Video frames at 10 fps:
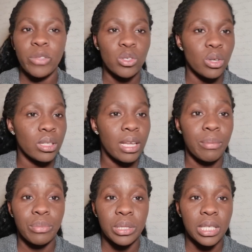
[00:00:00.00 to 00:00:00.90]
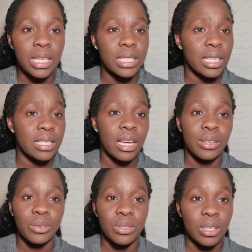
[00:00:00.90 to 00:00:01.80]
short and precise. That's how
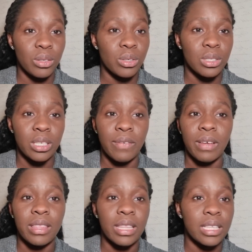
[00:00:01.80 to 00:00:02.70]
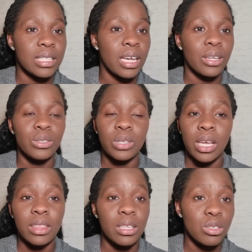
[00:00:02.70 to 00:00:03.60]
you sell yourself and that's how you
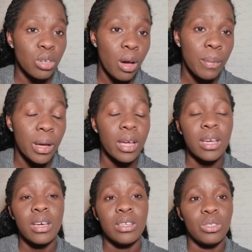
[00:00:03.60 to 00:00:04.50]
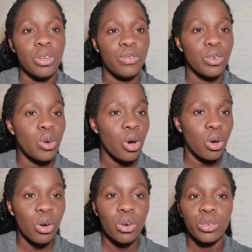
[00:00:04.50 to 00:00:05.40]
get the job. So if you go
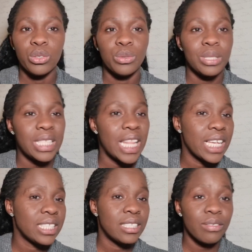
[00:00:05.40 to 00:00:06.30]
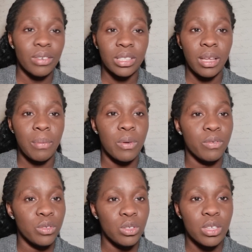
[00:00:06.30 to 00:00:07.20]
on Google, you see like different type of
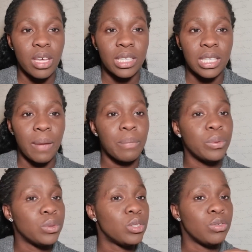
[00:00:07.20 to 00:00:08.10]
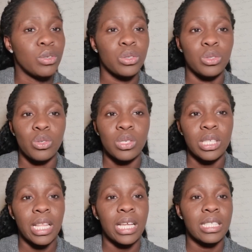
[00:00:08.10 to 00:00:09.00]
examples for New
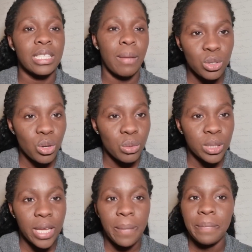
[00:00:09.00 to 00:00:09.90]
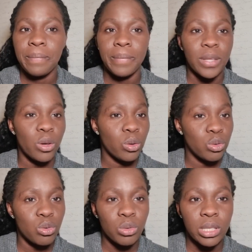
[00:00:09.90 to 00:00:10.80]
Zealand. Just Google them, go
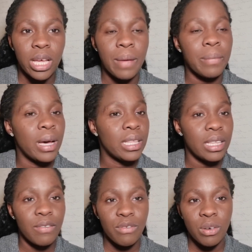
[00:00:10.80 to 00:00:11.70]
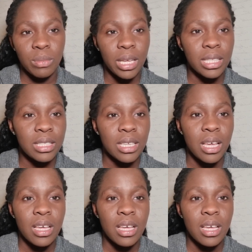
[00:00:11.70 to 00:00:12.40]
through them, and then from that